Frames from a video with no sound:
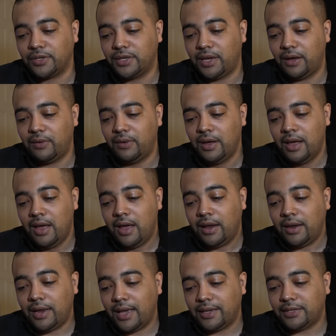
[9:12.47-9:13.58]
So,
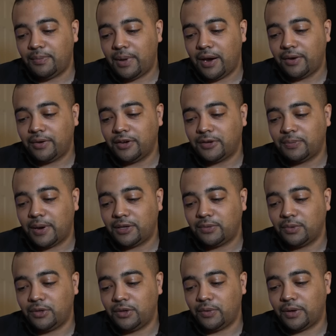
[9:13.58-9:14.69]
yes, American Express
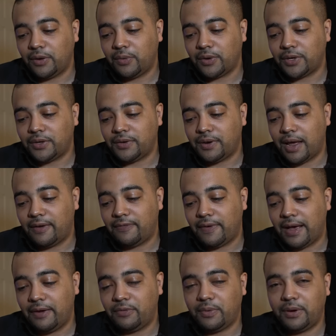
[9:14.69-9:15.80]
will do it. Of course,
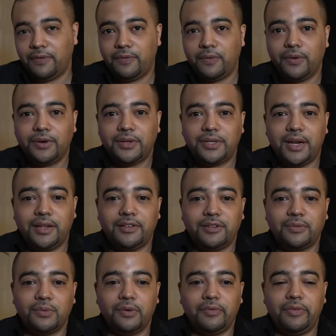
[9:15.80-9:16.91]
524 is Chase's rule.